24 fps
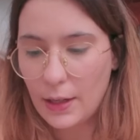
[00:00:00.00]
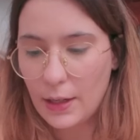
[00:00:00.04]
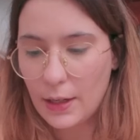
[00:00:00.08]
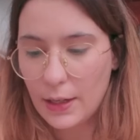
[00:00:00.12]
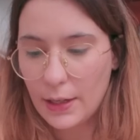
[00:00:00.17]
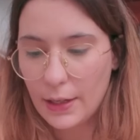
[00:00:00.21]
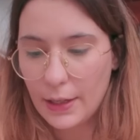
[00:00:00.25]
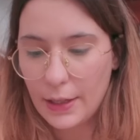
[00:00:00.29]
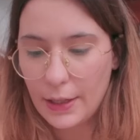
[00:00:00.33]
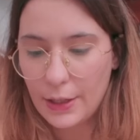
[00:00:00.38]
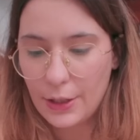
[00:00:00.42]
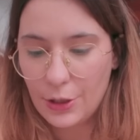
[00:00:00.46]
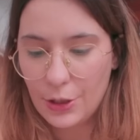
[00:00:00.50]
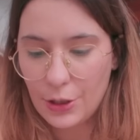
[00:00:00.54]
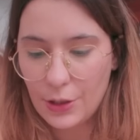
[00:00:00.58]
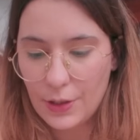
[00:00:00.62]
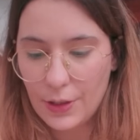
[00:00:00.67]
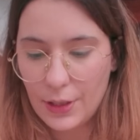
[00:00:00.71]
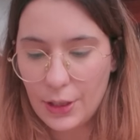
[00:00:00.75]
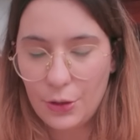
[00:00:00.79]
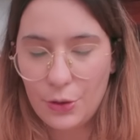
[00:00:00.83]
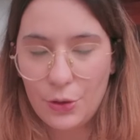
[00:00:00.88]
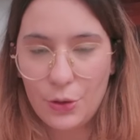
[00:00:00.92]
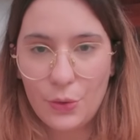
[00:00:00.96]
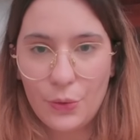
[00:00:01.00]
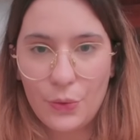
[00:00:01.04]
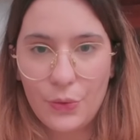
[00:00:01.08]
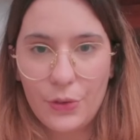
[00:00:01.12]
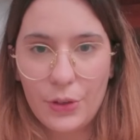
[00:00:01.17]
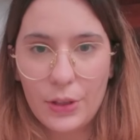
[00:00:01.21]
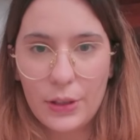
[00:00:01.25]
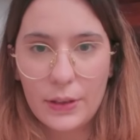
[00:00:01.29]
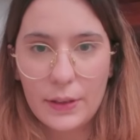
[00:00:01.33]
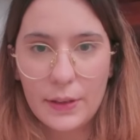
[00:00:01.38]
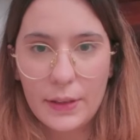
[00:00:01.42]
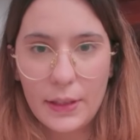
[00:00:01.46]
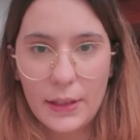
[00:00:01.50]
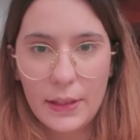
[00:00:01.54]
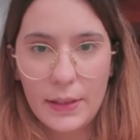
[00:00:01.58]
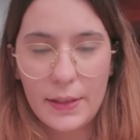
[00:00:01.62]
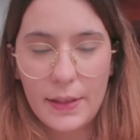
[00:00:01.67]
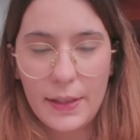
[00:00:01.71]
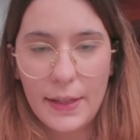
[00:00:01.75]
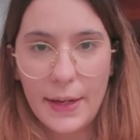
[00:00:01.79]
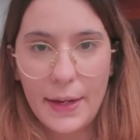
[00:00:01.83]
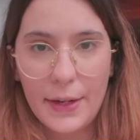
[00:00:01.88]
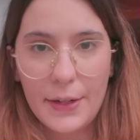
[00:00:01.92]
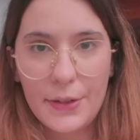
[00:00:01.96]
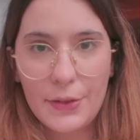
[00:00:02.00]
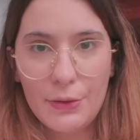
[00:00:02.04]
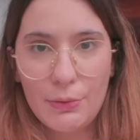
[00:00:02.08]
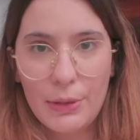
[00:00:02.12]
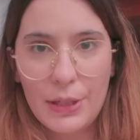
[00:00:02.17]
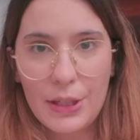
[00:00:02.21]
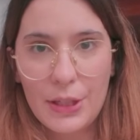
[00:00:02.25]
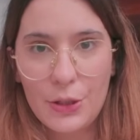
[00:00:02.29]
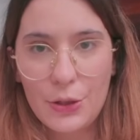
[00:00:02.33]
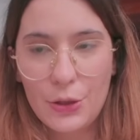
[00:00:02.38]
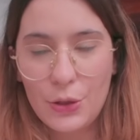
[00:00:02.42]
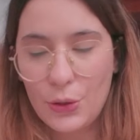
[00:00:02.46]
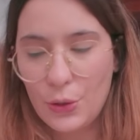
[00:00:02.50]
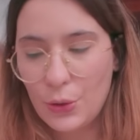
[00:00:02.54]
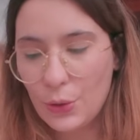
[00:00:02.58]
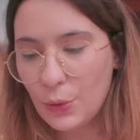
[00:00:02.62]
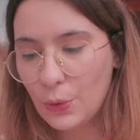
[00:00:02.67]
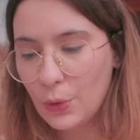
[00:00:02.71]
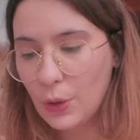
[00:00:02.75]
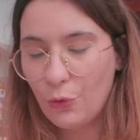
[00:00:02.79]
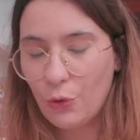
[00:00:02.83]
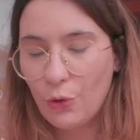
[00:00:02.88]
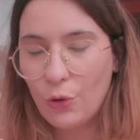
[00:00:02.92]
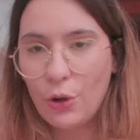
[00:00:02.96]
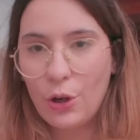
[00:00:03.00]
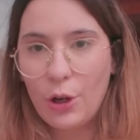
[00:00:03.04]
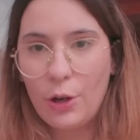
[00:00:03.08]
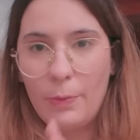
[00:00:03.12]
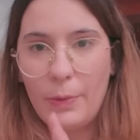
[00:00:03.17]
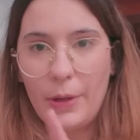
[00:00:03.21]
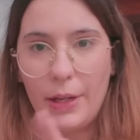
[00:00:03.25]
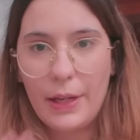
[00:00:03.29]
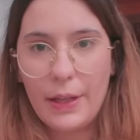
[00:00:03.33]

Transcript: I just need to fill the CN22 form,